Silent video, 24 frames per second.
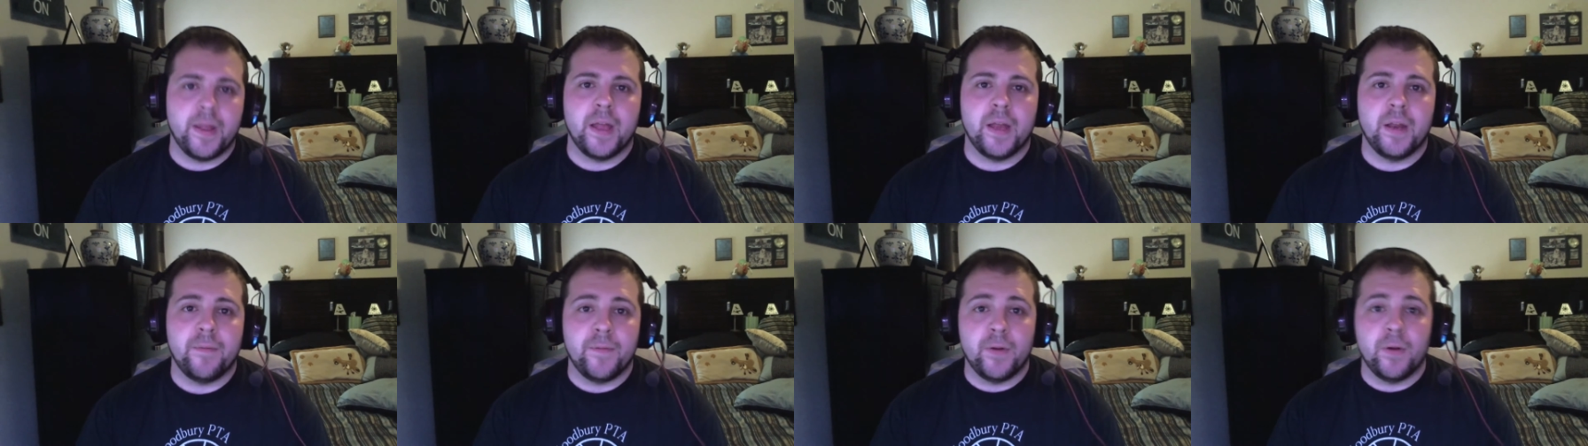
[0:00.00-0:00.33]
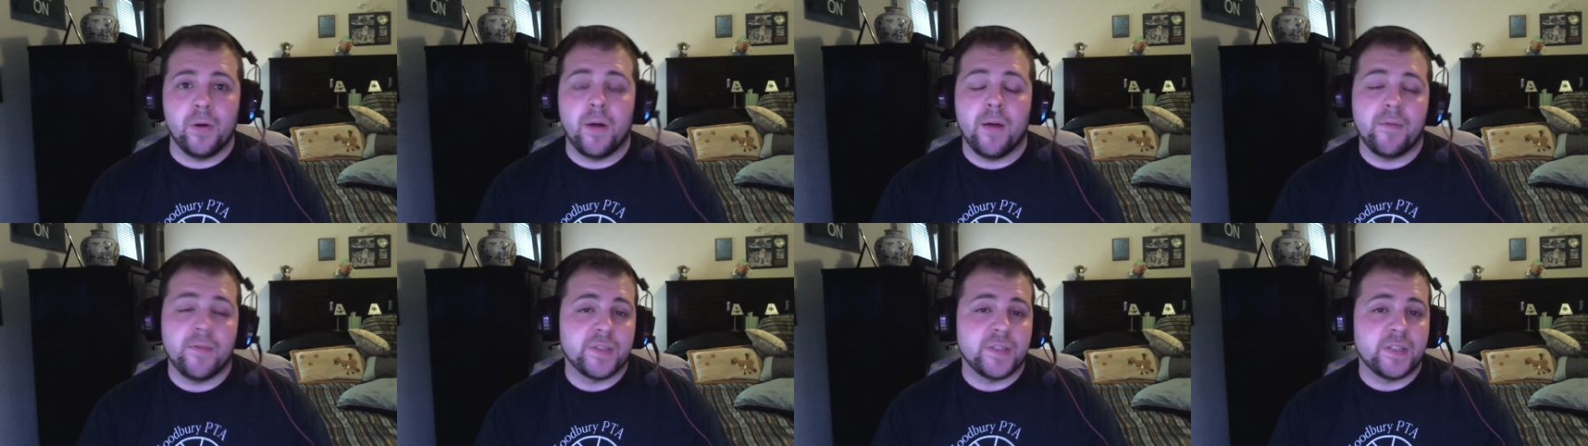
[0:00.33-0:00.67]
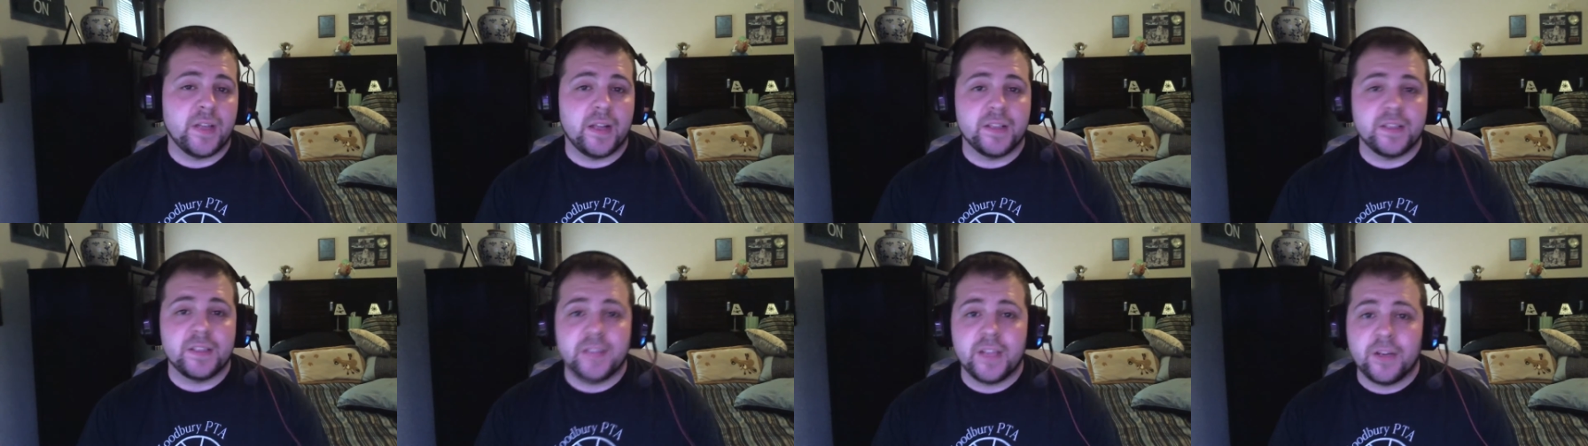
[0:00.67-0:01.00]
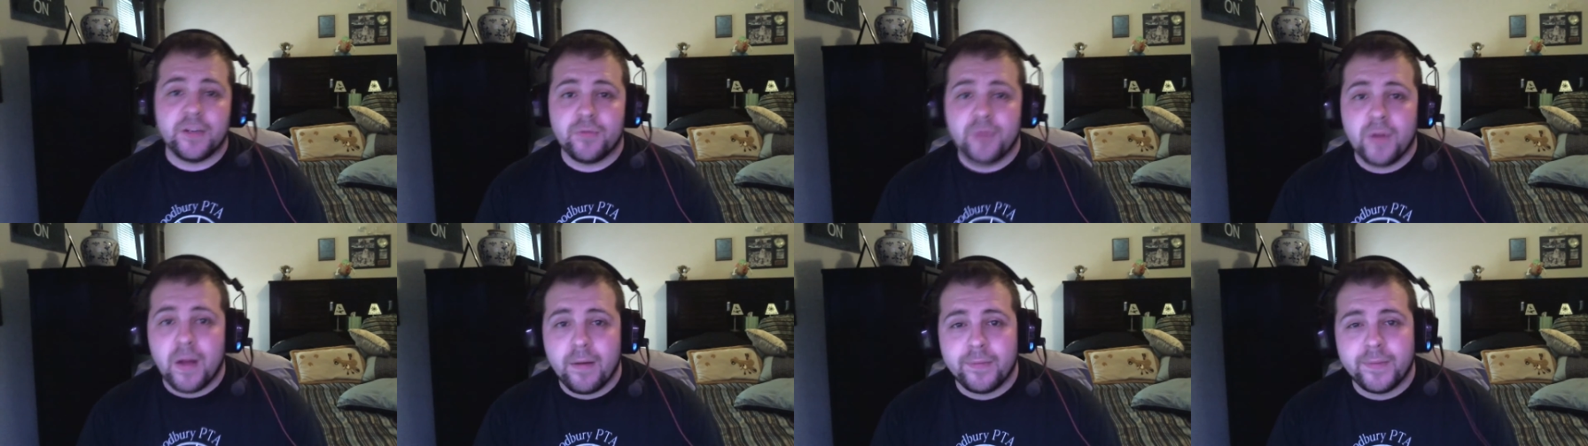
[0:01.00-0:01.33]
If you don't have a solid state
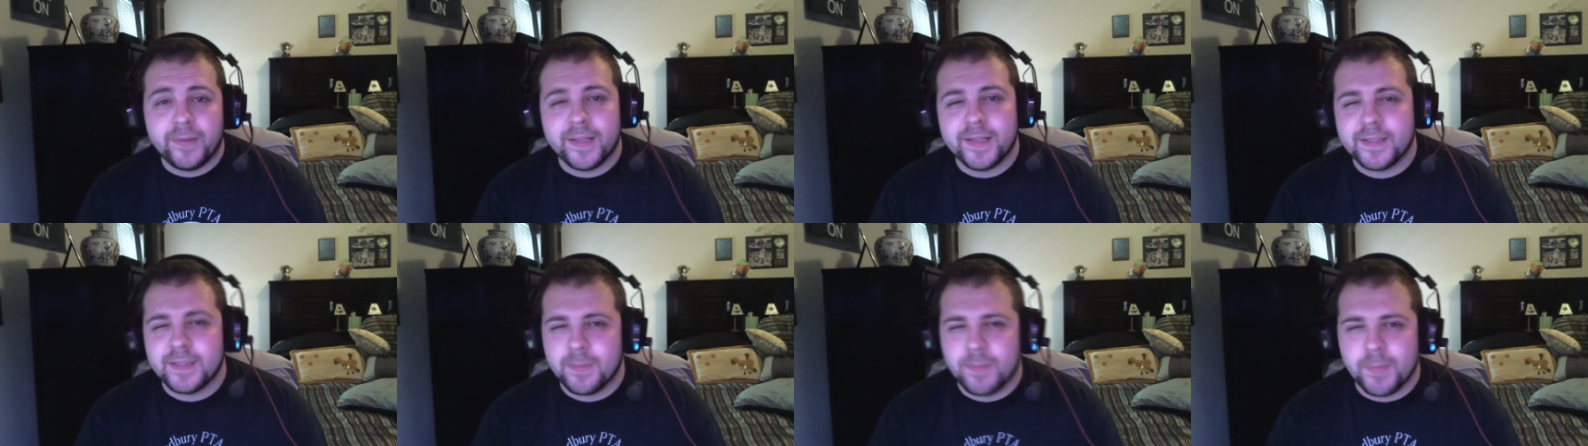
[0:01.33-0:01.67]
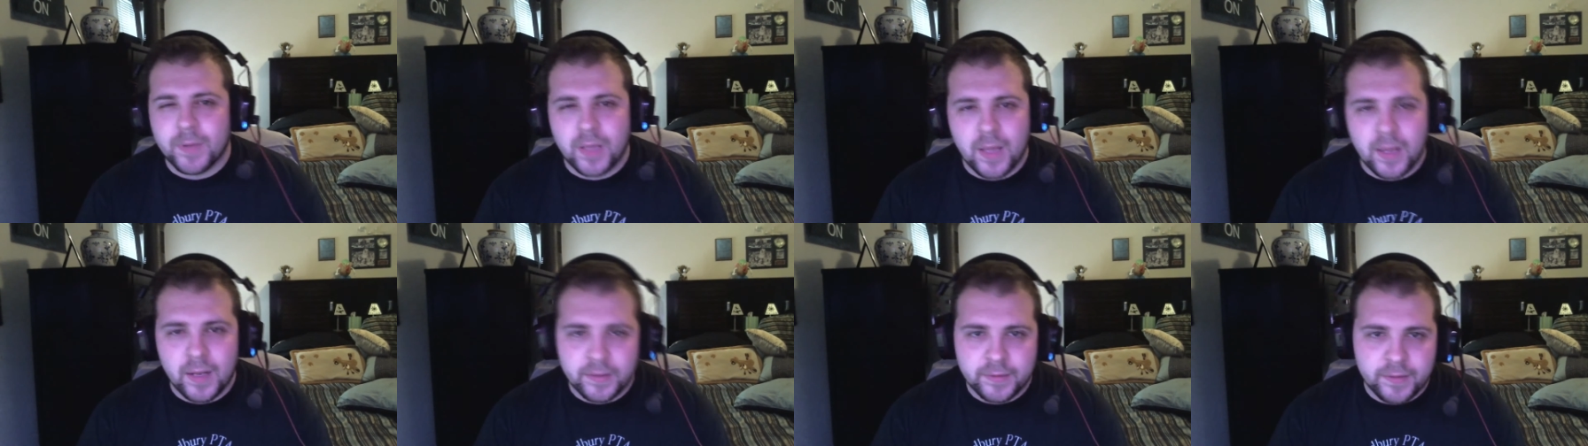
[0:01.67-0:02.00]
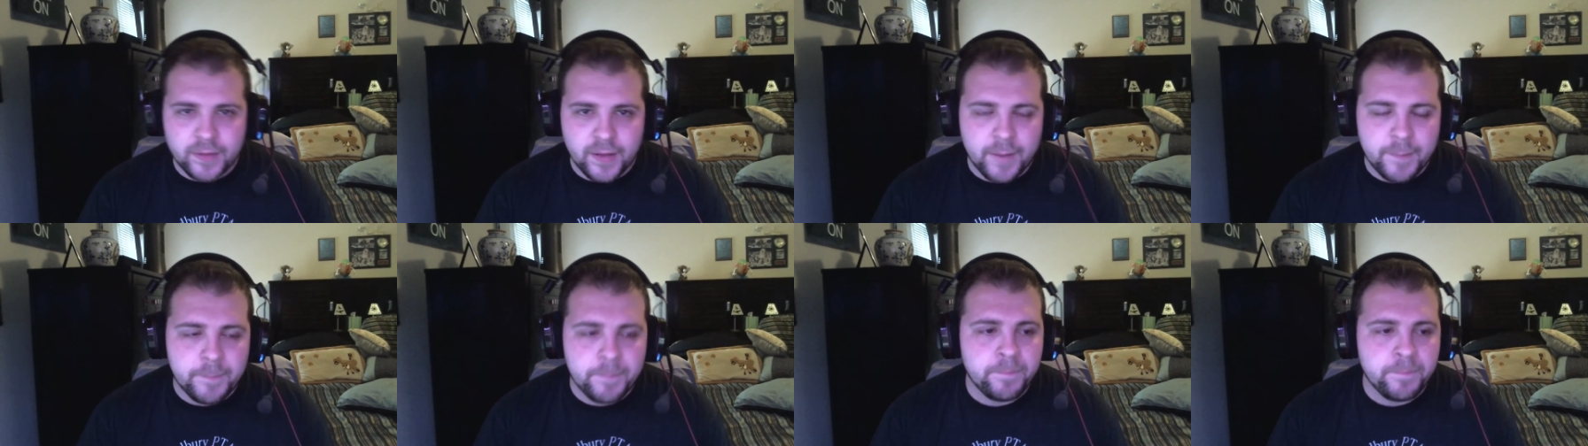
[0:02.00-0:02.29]
drive, it takes up a lot of time.